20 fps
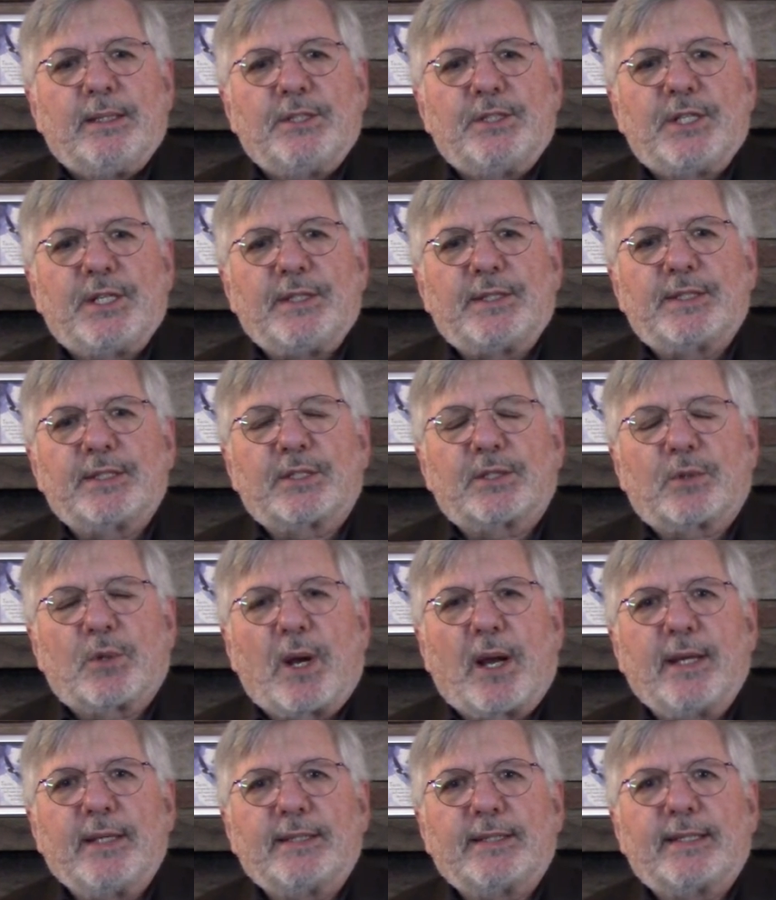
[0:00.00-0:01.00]
Jesus
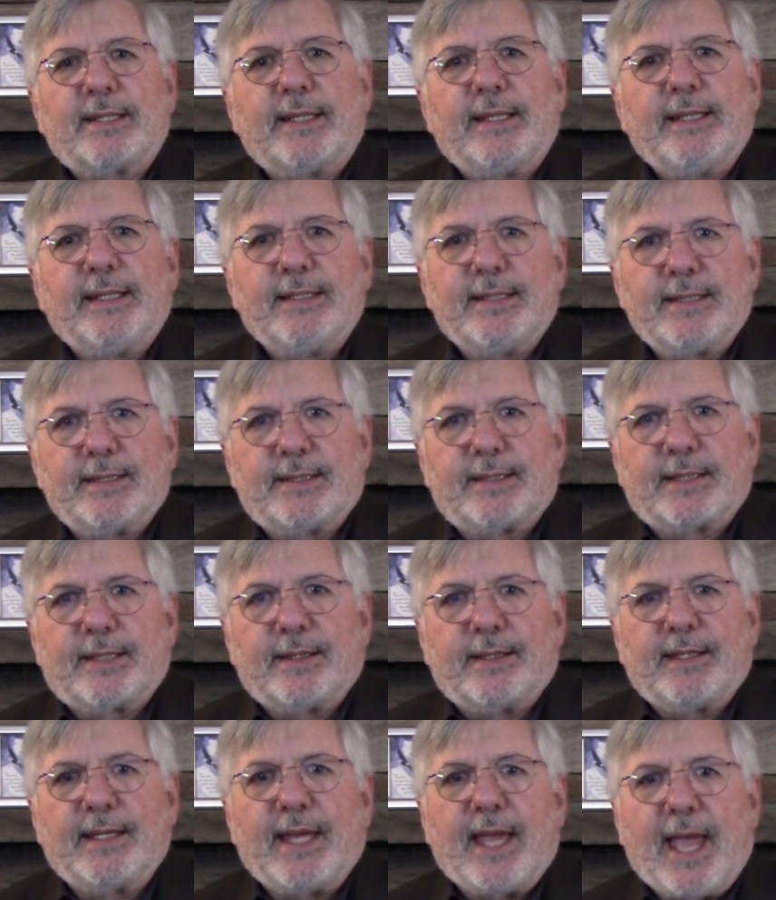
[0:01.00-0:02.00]
Christ is
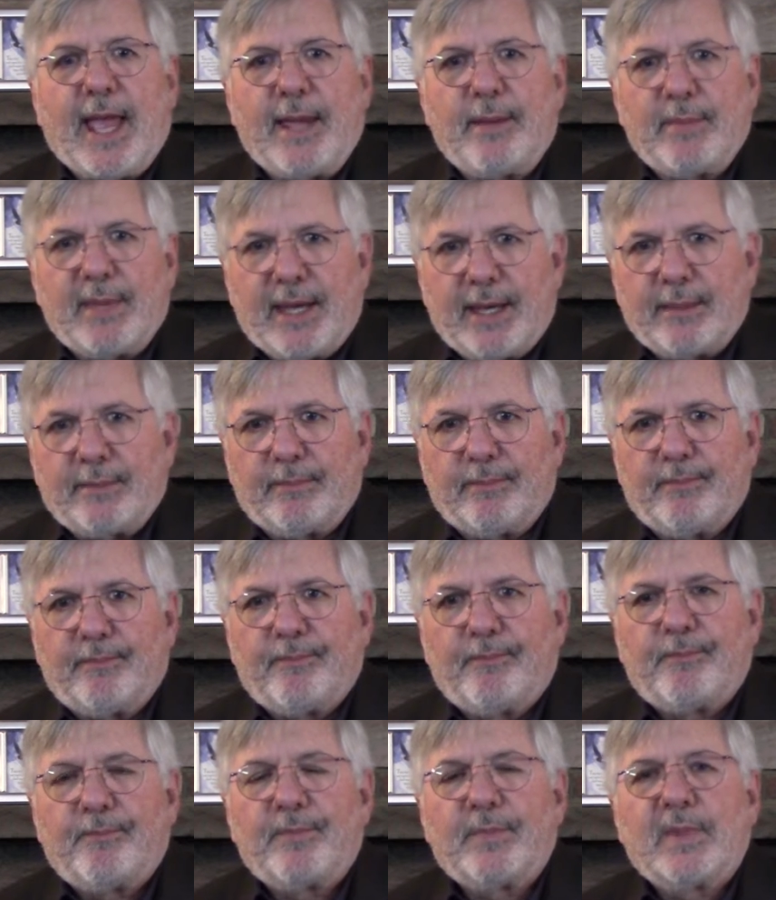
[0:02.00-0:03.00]
the Amen.
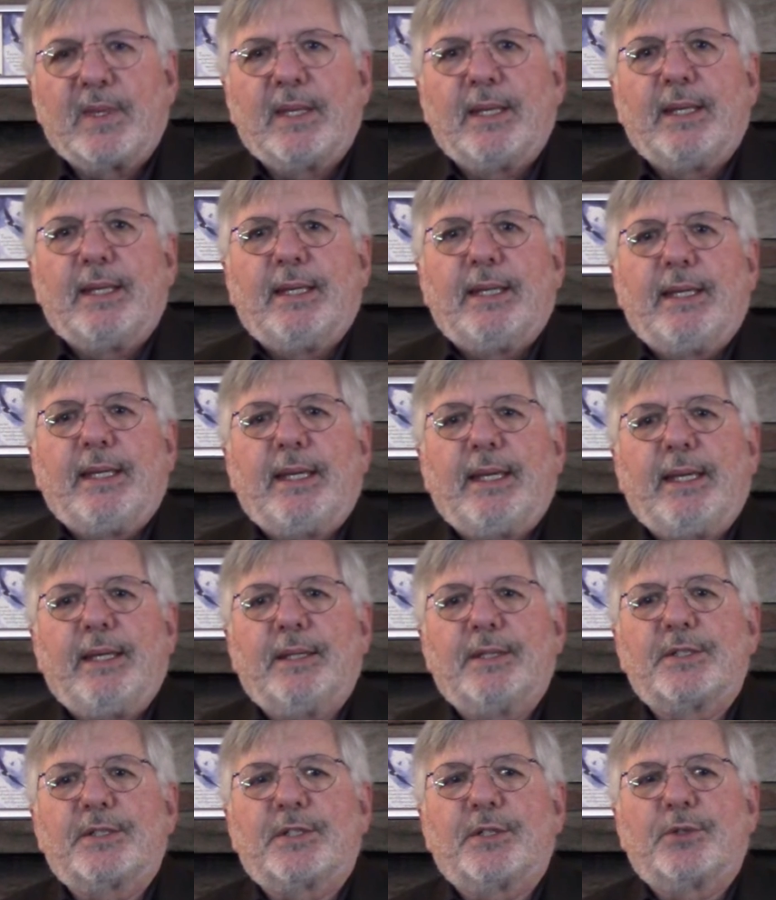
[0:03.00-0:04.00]
He
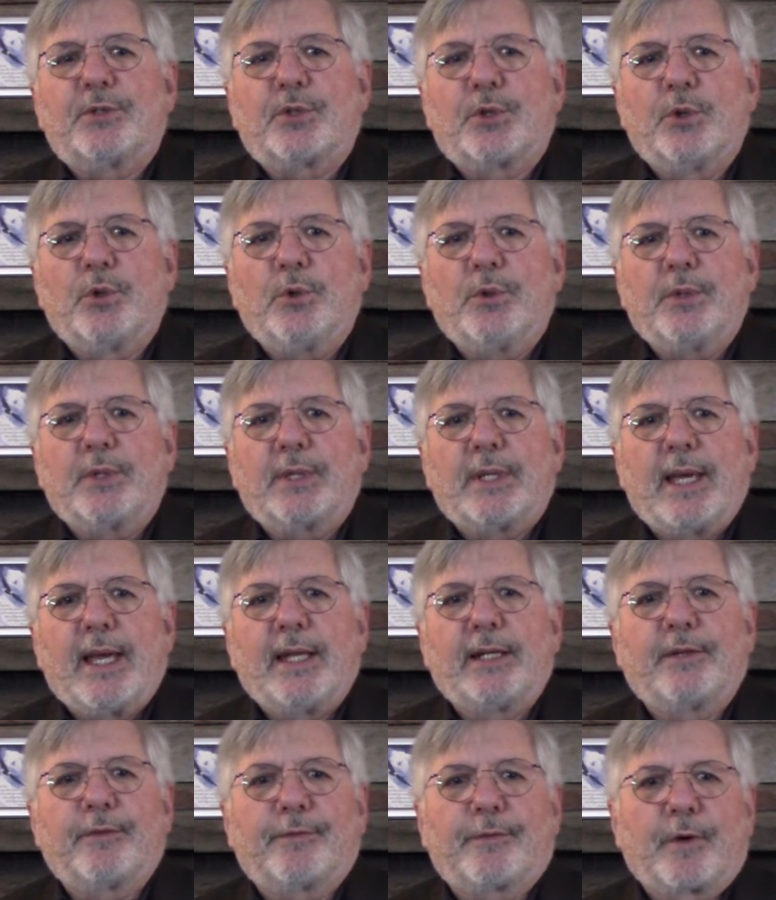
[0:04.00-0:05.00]
is the truth
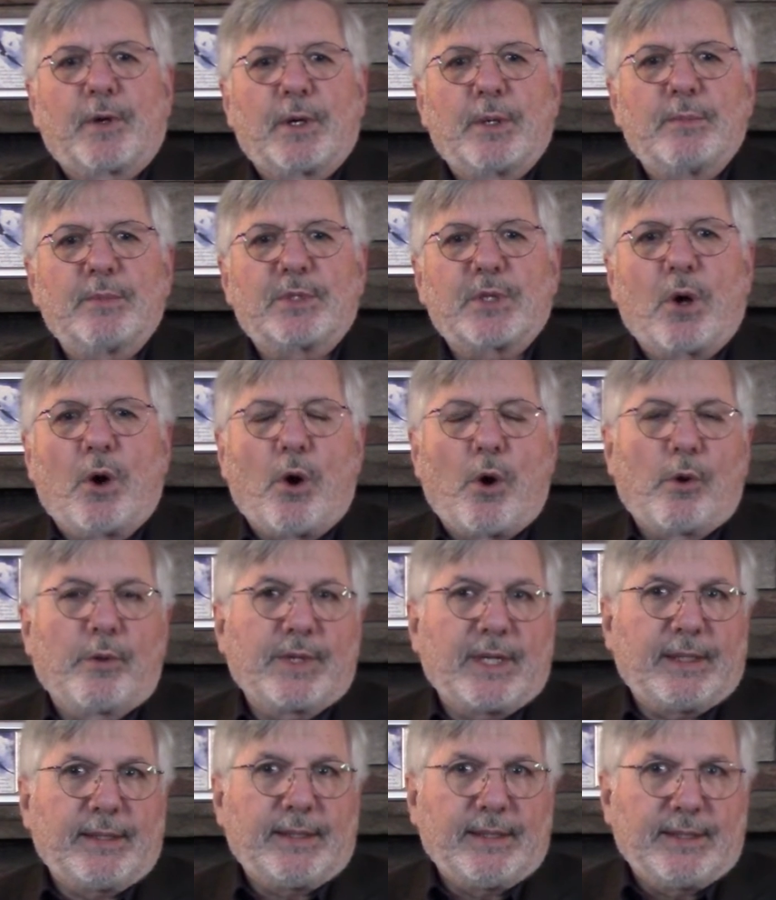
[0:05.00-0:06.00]
and affirms all
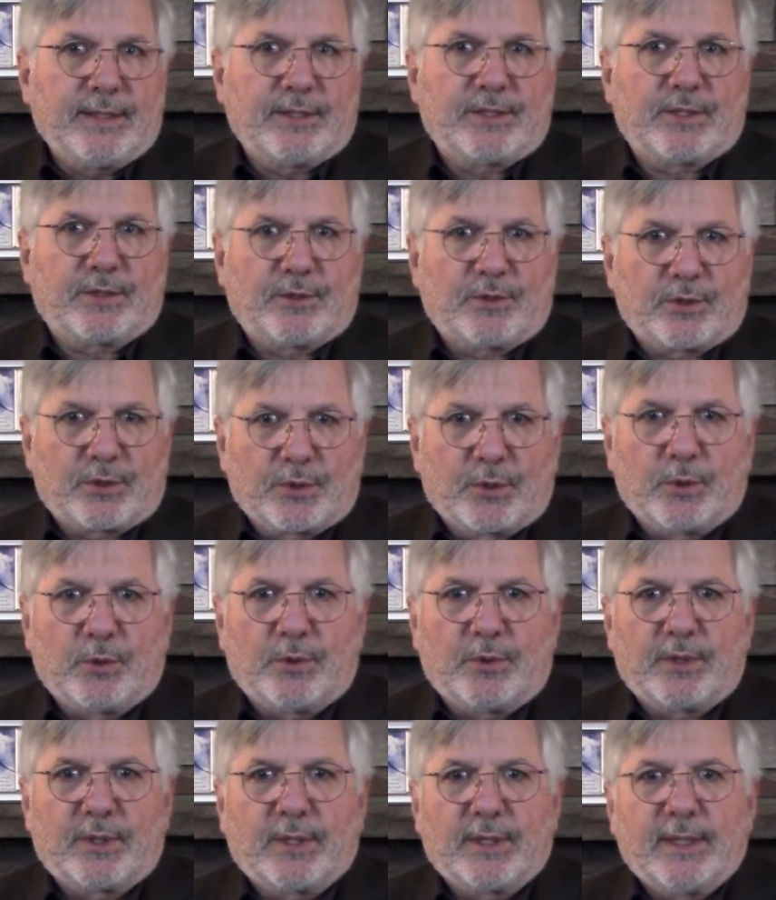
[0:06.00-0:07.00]
that is
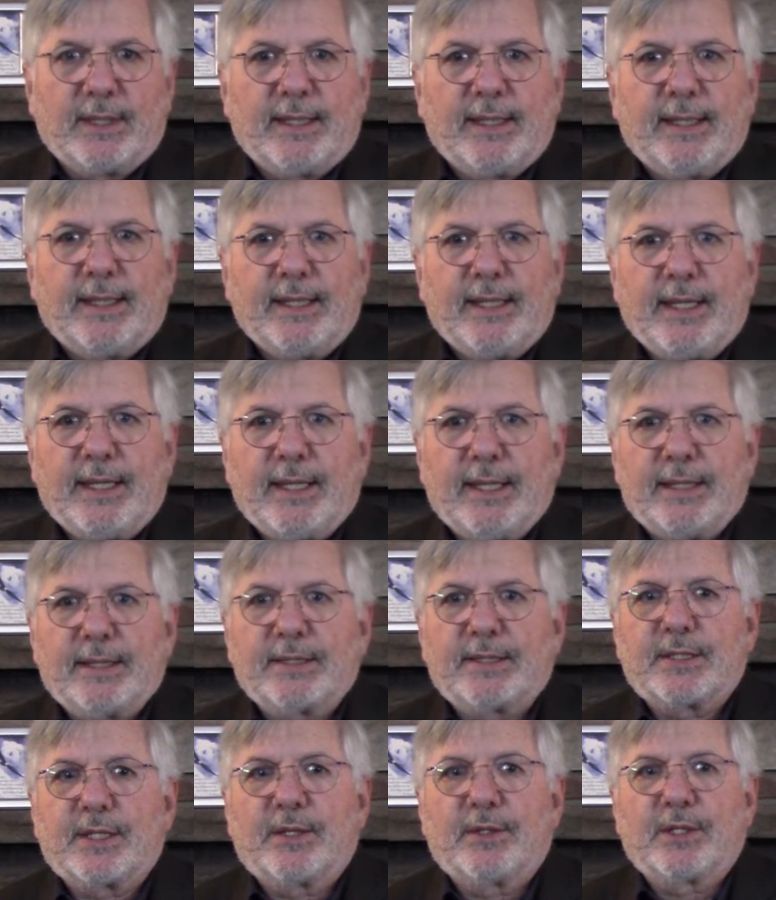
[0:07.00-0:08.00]
truth. He
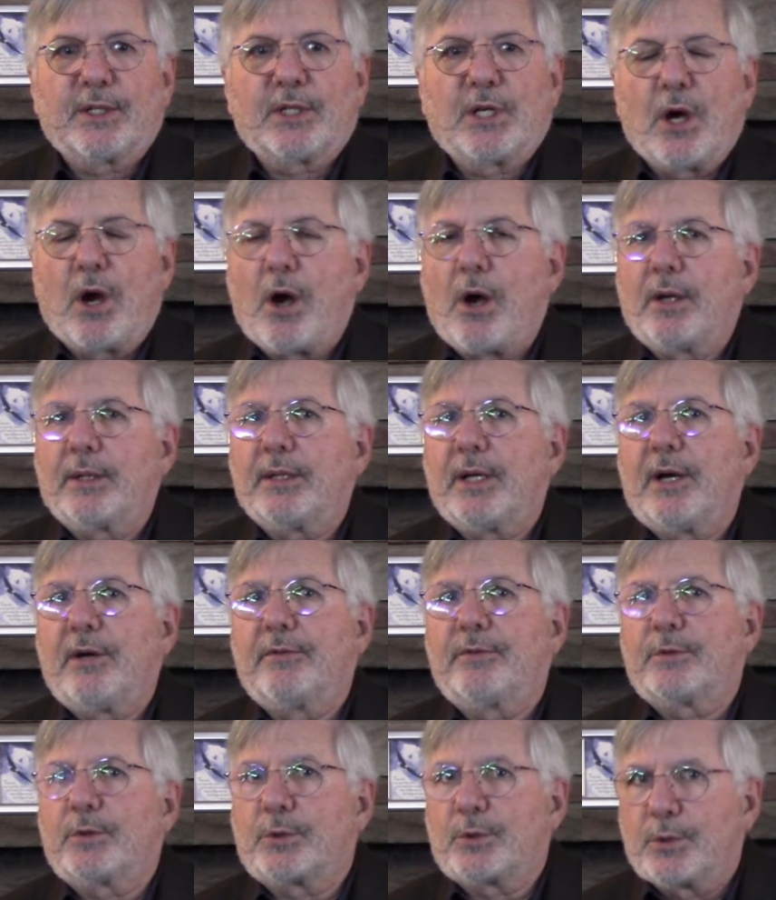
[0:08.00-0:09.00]
is the God
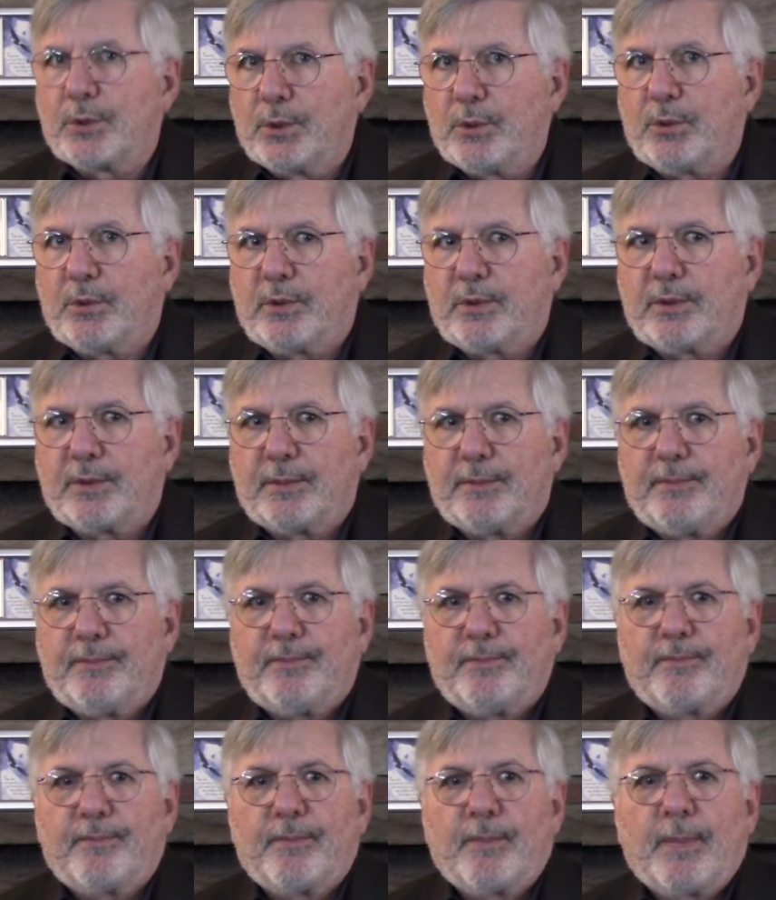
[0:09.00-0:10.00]
of truth.
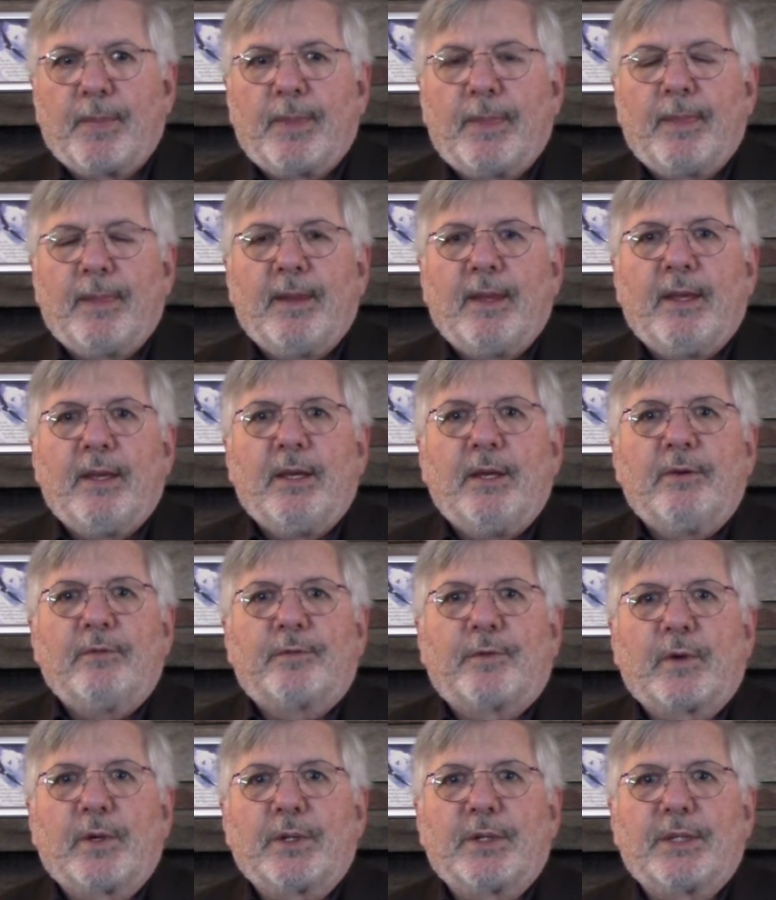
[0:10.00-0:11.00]

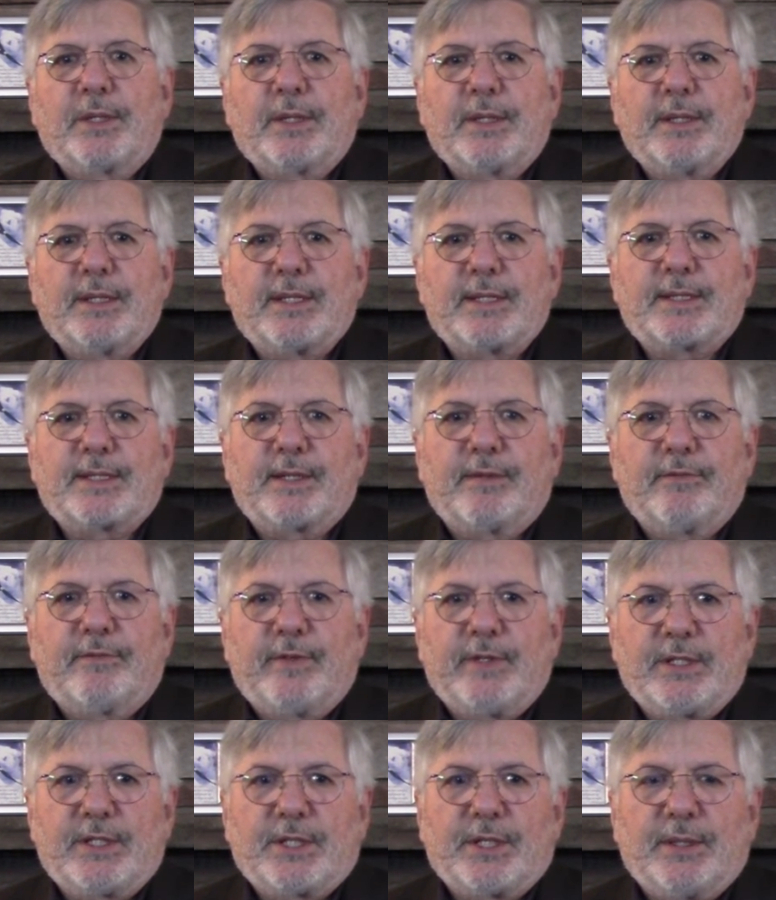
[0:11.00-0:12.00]
Further in this
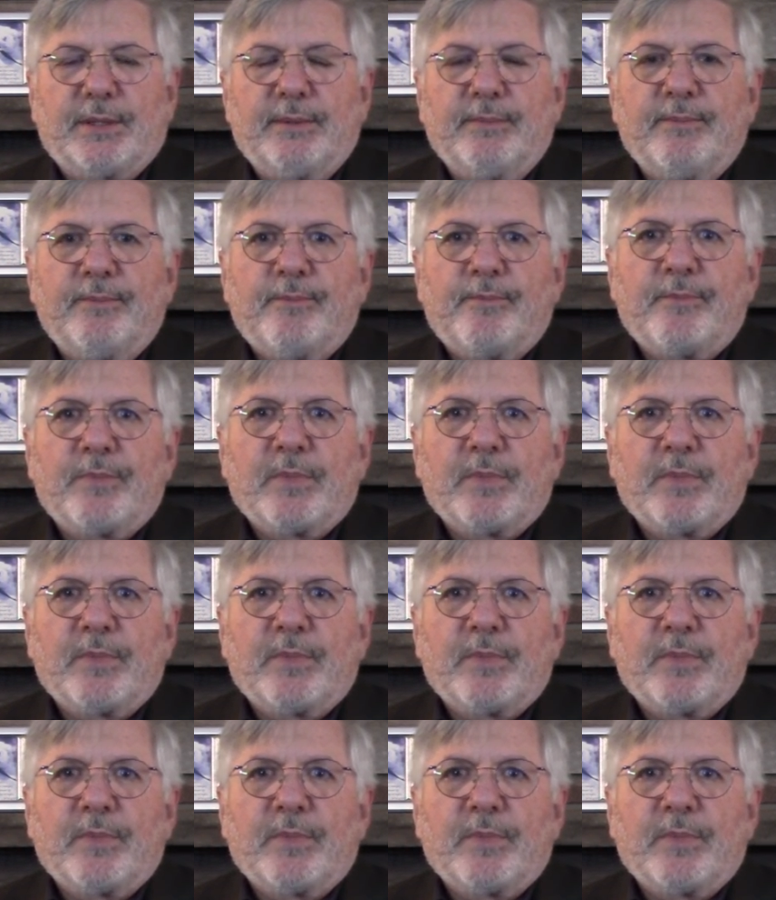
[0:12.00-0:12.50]
vision,